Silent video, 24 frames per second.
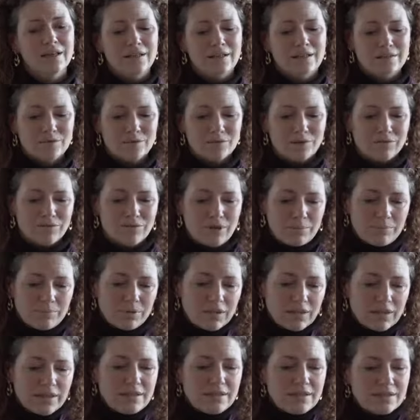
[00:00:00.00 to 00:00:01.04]
is sort of a
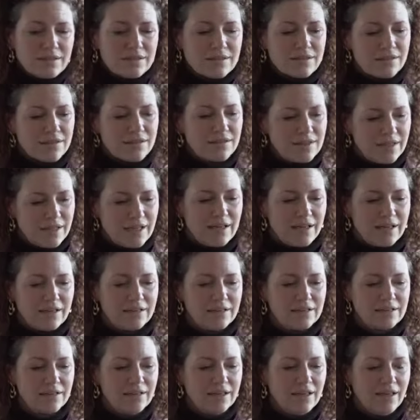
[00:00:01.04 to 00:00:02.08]
place to
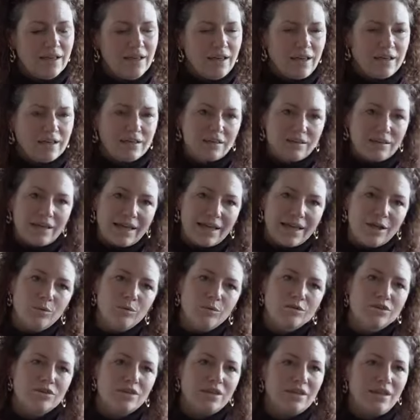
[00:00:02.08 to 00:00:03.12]
stand and the
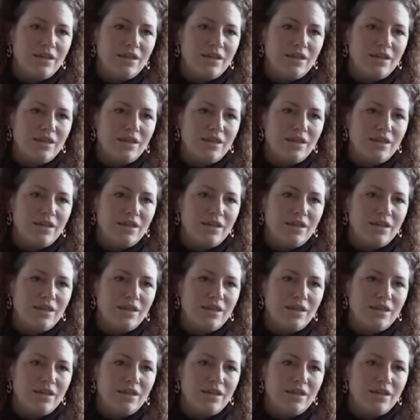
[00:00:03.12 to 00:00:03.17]
language that